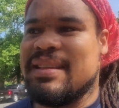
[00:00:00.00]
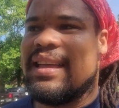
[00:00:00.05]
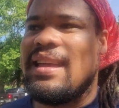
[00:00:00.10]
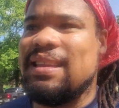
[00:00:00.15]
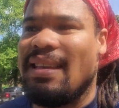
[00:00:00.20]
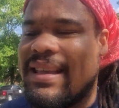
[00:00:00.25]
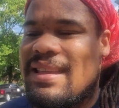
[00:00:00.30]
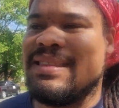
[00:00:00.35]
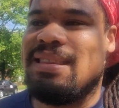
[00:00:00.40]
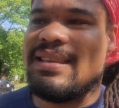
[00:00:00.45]

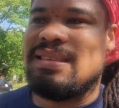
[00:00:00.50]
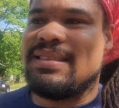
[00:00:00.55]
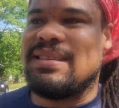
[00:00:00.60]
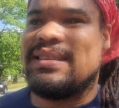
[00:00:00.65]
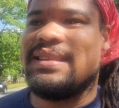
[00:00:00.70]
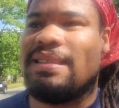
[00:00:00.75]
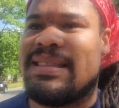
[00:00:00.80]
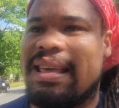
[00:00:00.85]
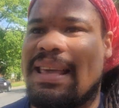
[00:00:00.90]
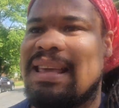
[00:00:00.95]
and
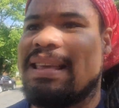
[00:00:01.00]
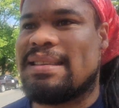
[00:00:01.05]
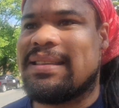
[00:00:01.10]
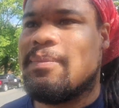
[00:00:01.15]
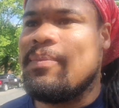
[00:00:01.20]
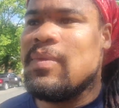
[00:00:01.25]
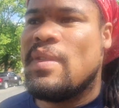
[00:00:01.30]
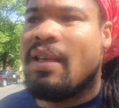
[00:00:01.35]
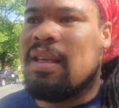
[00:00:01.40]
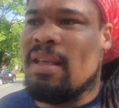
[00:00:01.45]
the thing
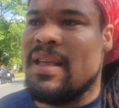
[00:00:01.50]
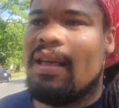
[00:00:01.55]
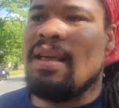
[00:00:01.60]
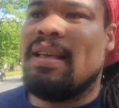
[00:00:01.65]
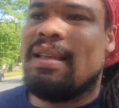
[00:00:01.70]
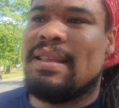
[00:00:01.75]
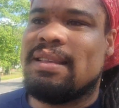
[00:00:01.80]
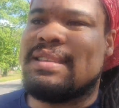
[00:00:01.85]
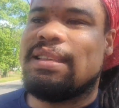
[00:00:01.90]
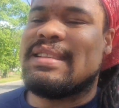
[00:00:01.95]
is,
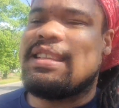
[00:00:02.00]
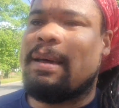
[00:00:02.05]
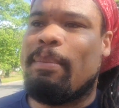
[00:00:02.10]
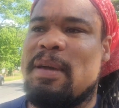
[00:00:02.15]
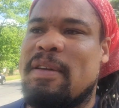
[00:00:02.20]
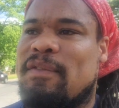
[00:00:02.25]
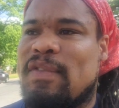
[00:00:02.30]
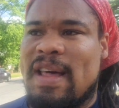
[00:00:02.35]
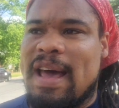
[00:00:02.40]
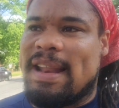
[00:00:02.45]
since I've
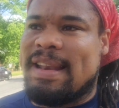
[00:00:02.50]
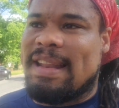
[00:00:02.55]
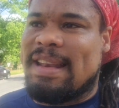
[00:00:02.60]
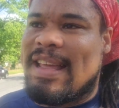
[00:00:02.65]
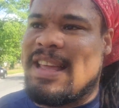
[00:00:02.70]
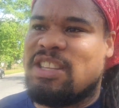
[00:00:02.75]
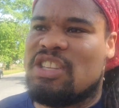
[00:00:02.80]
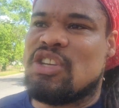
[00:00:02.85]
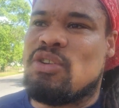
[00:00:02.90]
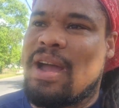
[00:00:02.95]
been flying to
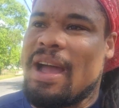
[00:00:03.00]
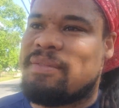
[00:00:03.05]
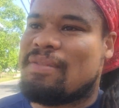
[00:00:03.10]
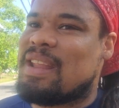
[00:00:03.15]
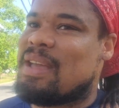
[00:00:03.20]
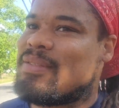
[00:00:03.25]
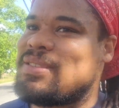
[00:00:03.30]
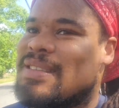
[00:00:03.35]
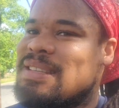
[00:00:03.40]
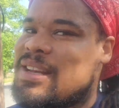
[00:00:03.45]
Nigeria, I've
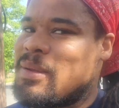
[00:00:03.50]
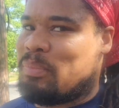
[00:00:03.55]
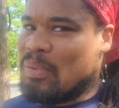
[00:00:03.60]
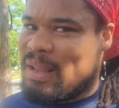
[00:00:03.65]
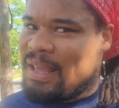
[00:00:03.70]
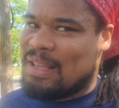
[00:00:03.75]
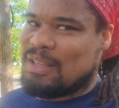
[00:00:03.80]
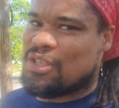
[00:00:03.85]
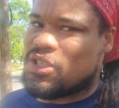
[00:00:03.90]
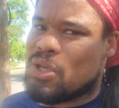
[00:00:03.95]
never seen a
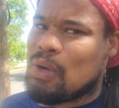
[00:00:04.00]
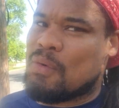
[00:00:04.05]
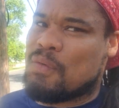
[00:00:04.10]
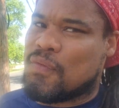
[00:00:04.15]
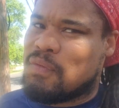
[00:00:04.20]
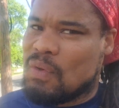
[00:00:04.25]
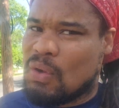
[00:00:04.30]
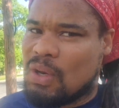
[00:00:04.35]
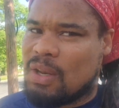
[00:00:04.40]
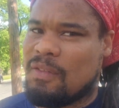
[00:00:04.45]
plane so
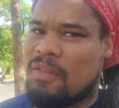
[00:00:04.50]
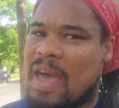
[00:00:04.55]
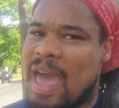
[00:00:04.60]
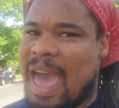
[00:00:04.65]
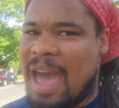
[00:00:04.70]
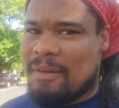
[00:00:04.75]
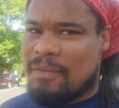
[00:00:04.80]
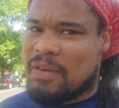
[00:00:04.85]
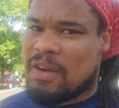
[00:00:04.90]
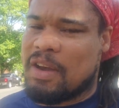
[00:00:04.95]
full of
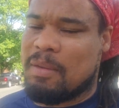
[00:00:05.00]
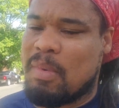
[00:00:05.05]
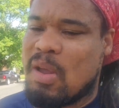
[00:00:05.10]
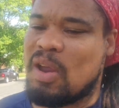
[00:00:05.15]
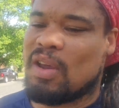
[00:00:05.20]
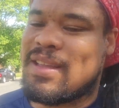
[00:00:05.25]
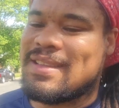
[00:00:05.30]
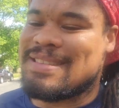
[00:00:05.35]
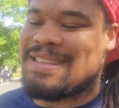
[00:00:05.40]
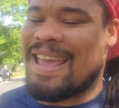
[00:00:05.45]
African
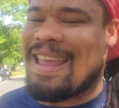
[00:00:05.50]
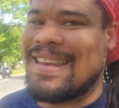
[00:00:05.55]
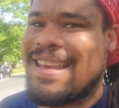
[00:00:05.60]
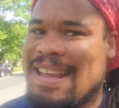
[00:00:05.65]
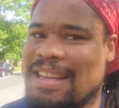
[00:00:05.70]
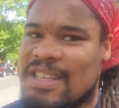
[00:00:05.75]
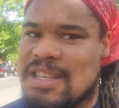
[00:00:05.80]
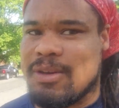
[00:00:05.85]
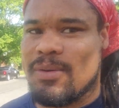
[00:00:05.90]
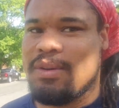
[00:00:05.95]
Americans and
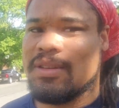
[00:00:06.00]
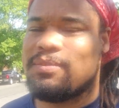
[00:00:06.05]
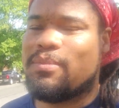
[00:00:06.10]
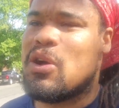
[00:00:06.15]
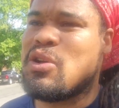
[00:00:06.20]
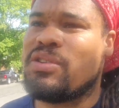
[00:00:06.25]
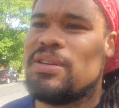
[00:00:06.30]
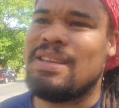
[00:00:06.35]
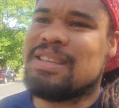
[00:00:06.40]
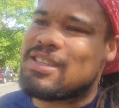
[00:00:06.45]
Nigerians.
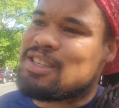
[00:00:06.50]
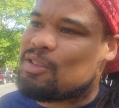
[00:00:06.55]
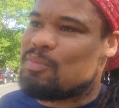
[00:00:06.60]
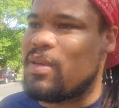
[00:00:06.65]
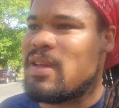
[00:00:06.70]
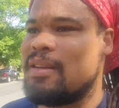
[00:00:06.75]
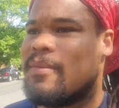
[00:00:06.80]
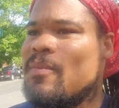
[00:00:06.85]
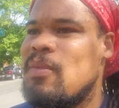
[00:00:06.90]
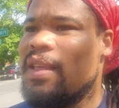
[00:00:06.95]
Mostly it's just
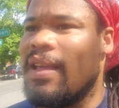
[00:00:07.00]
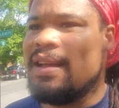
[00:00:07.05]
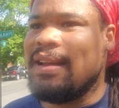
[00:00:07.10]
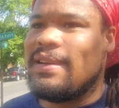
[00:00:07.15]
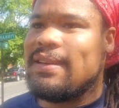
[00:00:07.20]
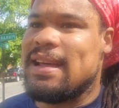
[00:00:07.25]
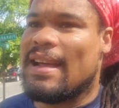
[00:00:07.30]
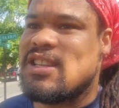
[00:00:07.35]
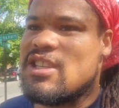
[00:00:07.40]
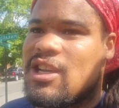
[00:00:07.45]
been
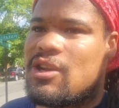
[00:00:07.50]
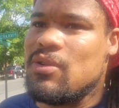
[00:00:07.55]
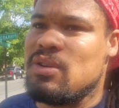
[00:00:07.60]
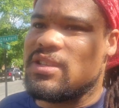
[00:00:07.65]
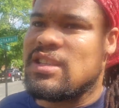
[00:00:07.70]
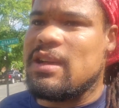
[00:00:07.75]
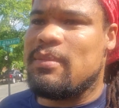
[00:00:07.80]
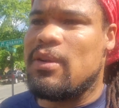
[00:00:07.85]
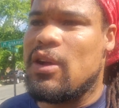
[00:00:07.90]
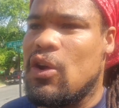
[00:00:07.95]

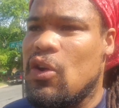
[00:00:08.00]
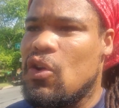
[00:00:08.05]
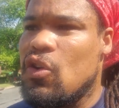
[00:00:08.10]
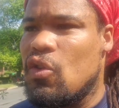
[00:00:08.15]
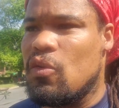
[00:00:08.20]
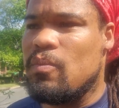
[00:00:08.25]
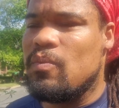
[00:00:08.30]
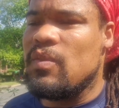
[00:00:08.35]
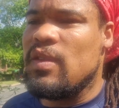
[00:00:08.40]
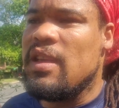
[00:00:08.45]
Nigerians coming
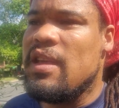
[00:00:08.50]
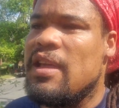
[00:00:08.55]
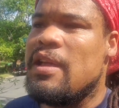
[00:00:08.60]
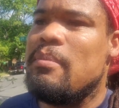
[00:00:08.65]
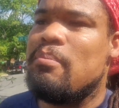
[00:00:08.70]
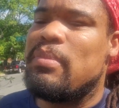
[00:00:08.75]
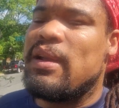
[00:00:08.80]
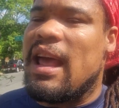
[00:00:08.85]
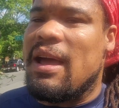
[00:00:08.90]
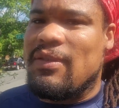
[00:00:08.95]
home.
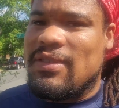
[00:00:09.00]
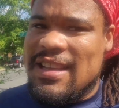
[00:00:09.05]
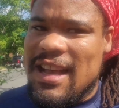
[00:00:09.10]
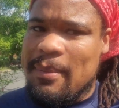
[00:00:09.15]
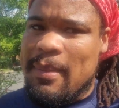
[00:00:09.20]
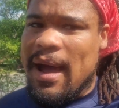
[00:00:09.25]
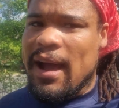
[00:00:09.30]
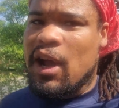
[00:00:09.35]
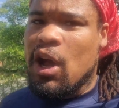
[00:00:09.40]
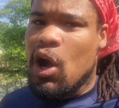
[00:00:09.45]
But every
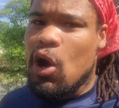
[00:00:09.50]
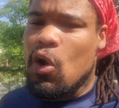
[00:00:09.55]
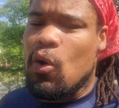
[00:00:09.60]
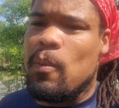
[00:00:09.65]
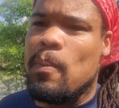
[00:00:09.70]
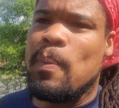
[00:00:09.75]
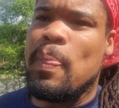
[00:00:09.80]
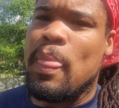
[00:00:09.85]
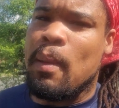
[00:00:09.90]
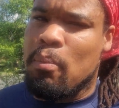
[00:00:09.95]
time I
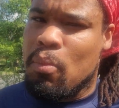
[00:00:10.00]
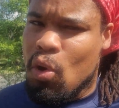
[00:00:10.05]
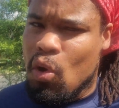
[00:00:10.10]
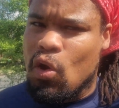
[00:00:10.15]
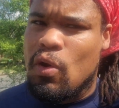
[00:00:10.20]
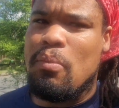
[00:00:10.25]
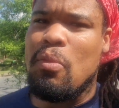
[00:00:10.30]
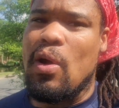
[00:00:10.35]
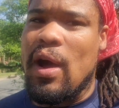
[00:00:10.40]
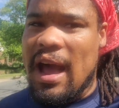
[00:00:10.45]
go,
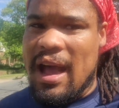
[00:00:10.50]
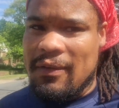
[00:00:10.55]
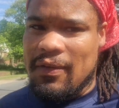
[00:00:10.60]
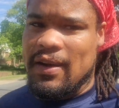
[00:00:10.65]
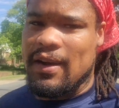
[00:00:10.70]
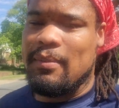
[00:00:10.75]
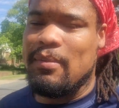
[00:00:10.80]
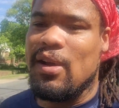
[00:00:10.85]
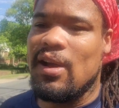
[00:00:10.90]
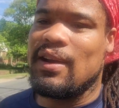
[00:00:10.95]
more and more
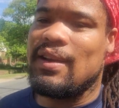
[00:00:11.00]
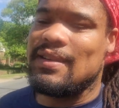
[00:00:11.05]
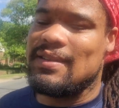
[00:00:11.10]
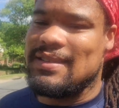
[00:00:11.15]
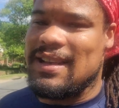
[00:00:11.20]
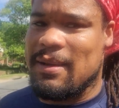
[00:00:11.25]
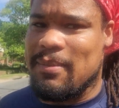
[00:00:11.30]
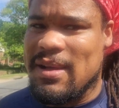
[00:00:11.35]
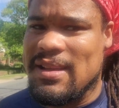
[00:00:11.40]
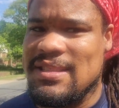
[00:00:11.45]
African
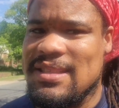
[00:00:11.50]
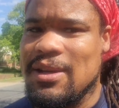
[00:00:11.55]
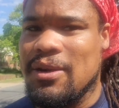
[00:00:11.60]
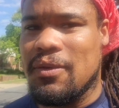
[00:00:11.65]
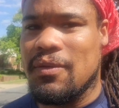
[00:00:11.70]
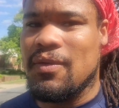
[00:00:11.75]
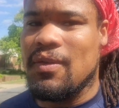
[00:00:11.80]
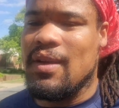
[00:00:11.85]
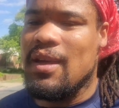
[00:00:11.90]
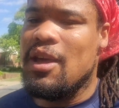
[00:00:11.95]
Americans like
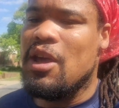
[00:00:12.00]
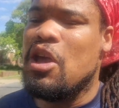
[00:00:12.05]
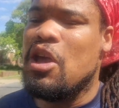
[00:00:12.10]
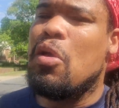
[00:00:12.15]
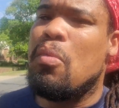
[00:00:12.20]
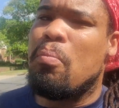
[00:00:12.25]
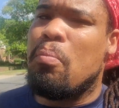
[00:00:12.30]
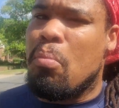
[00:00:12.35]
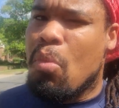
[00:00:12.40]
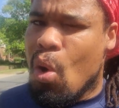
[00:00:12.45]
myself.
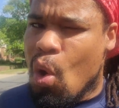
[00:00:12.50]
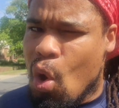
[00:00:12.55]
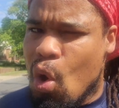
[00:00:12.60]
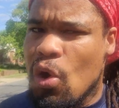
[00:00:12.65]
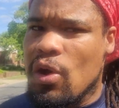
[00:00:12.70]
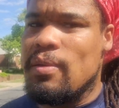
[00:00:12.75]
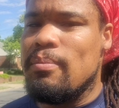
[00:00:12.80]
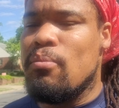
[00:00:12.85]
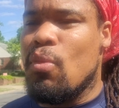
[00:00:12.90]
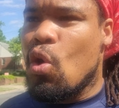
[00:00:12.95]

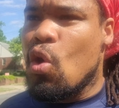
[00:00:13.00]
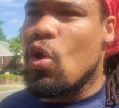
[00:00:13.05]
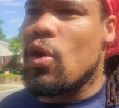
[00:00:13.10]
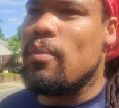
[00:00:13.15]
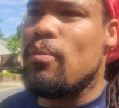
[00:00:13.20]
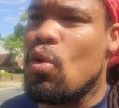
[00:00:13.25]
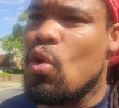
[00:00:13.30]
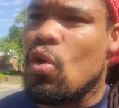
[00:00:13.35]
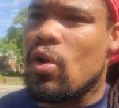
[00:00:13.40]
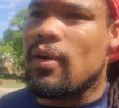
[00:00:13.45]
More and more
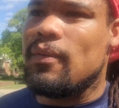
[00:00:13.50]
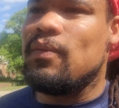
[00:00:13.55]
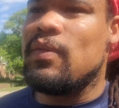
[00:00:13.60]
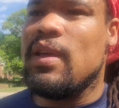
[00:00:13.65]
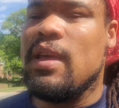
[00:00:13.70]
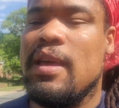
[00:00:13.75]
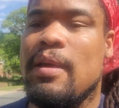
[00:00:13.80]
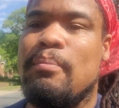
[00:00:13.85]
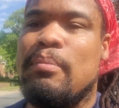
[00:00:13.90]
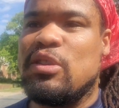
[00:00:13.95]
and more.
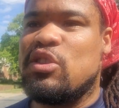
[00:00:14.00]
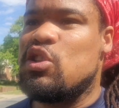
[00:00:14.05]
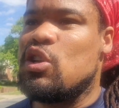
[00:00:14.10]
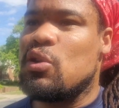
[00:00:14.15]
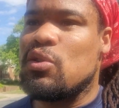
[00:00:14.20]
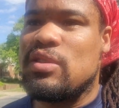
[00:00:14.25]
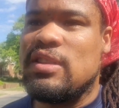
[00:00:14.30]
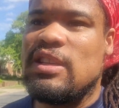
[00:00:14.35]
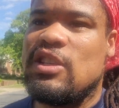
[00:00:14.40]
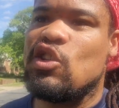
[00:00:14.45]
But you
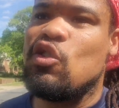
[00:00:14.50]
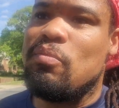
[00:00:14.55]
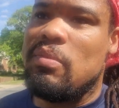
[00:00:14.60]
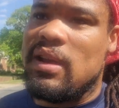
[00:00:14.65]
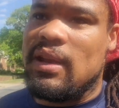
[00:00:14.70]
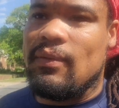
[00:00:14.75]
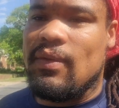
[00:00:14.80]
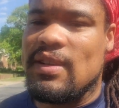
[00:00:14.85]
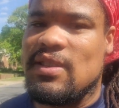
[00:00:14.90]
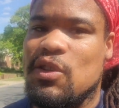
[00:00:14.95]
don't see too
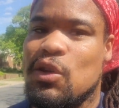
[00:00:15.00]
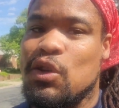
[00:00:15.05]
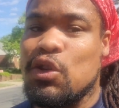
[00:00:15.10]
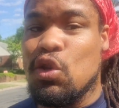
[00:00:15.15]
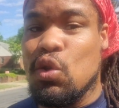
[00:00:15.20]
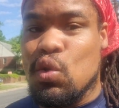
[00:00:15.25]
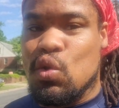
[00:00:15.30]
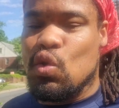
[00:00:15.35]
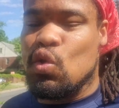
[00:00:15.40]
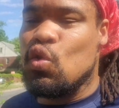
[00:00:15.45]
many of us on
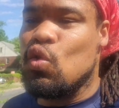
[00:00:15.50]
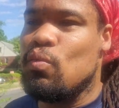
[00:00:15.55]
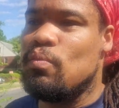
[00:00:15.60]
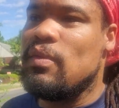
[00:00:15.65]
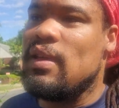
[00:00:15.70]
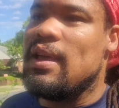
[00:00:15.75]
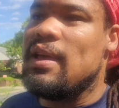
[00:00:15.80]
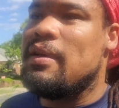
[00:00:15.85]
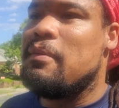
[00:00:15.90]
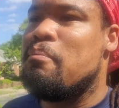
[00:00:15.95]
YouTube
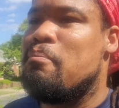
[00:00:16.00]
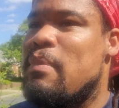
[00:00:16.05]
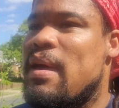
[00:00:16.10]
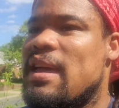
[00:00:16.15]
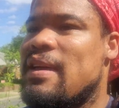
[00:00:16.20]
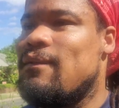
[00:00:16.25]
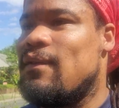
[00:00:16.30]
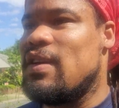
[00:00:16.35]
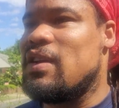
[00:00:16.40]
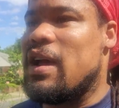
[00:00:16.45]

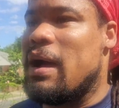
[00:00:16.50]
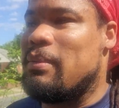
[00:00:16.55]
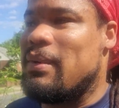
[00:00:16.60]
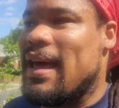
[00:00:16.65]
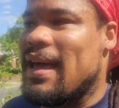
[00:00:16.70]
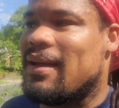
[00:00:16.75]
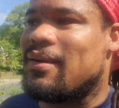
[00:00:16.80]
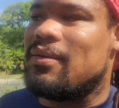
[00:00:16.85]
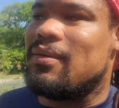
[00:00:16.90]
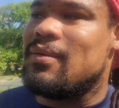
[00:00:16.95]
making videos. I'm
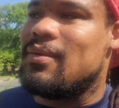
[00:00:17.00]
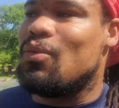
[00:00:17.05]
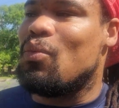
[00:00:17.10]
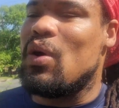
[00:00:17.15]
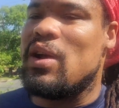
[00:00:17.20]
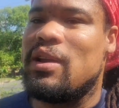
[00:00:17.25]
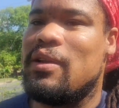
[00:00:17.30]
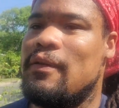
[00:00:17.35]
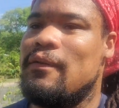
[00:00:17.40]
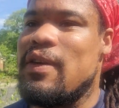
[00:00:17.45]
like
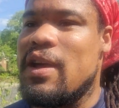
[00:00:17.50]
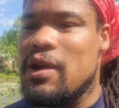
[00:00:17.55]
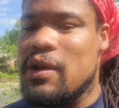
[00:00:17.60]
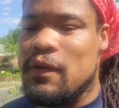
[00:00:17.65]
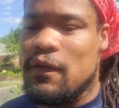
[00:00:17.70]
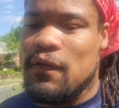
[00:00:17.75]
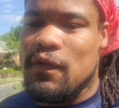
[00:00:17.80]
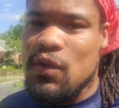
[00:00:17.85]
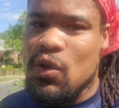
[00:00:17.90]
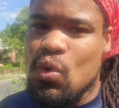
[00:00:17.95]
one of the
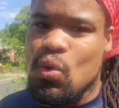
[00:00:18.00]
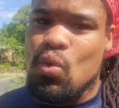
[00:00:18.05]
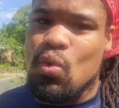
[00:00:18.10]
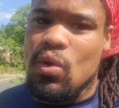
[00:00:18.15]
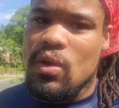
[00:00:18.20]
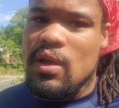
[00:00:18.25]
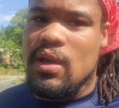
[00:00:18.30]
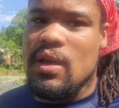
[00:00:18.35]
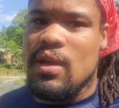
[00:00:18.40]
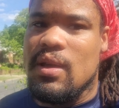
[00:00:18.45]
very
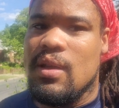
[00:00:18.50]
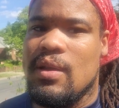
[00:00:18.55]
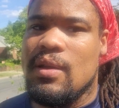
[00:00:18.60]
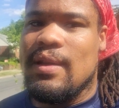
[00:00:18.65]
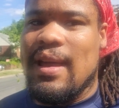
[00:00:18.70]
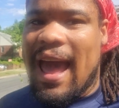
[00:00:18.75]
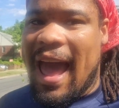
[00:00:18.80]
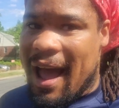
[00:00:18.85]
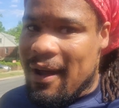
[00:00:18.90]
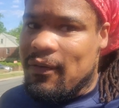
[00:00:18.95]
few
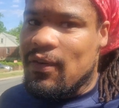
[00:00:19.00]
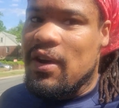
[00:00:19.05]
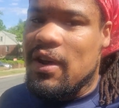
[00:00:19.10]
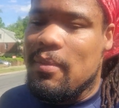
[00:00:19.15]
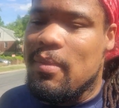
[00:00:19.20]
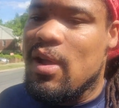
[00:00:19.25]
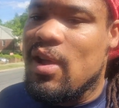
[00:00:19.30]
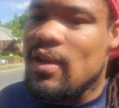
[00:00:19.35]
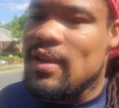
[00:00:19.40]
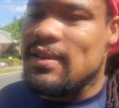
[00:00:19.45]

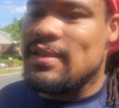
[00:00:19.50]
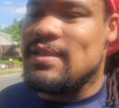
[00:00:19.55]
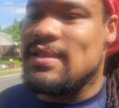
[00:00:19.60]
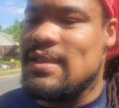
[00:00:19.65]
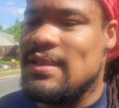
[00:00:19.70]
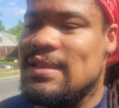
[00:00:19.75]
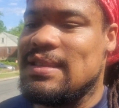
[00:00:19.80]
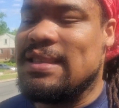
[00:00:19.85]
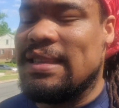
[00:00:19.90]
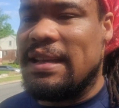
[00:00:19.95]
African Americans
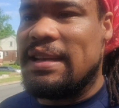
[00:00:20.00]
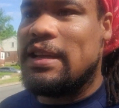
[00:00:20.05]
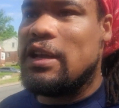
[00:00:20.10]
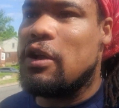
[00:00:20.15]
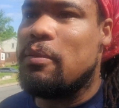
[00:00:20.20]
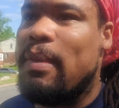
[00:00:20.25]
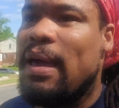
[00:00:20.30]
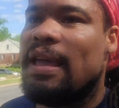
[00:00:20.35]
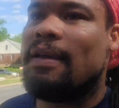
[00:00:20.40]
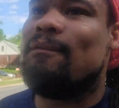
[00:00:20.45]
sitting
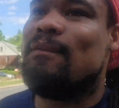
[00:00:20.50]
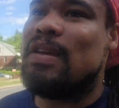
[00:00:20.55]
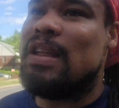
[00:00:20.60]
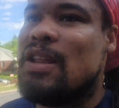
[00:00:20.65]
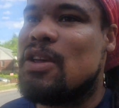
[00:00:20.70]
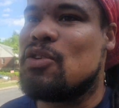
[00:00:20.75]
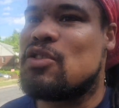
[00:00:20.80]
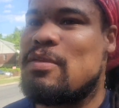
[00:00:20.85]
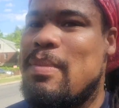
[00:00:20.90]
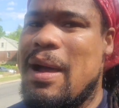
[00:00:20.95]
here making
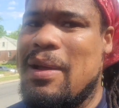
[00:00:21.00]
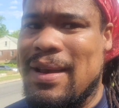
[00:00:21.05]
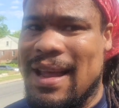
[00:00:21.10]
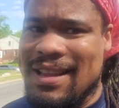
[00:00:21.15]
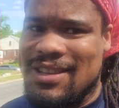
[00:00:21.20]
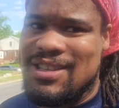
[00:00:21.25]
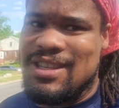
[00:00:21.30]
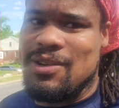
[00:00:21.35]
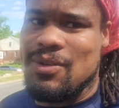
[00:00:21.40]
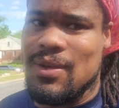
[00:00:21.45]
videos about
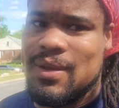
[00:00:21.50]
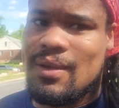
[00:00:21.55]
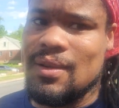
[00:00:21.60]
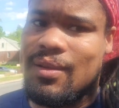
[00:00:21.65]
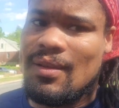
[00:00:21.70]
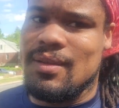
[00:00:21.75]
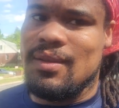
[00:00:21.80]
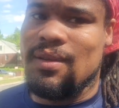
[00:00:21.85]
Nigeria,